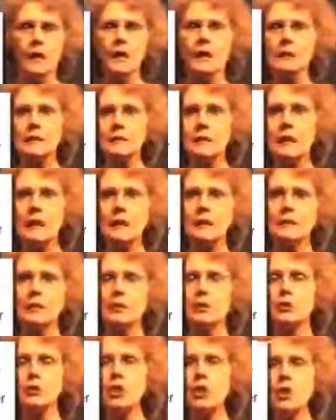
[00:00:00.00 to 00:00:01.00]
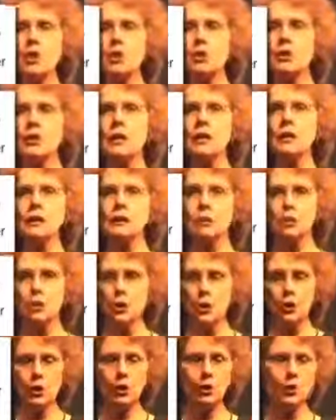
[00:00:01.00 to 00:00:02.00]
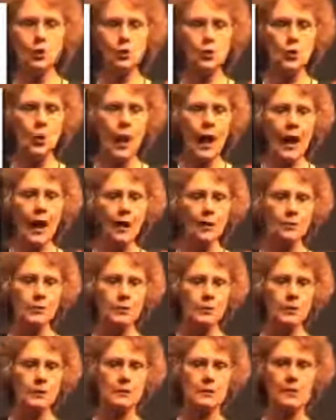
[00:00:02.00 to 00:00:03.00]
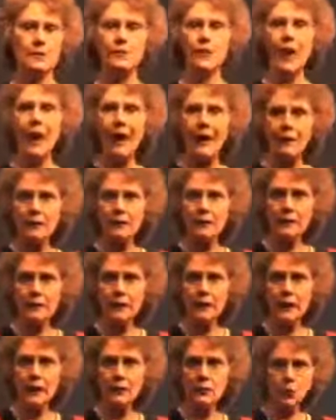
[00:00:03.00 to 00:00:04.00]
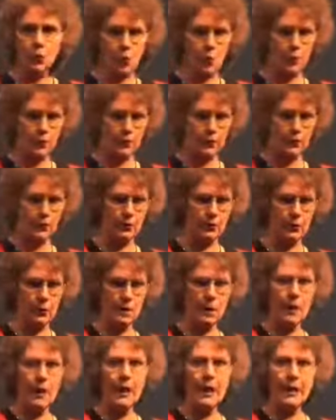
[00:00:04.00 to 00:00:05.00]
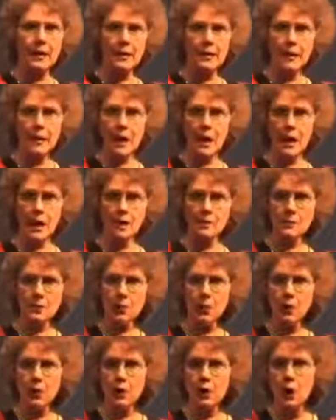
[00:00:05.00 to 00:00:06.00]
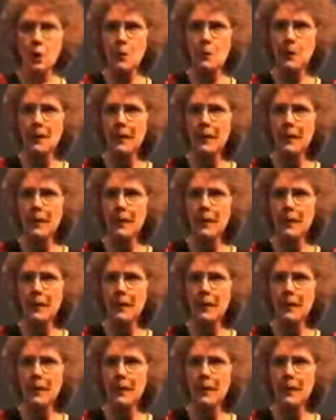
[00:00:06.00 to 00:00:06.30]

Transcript: It takes thirty-two ounces of alkaline water at nine point oh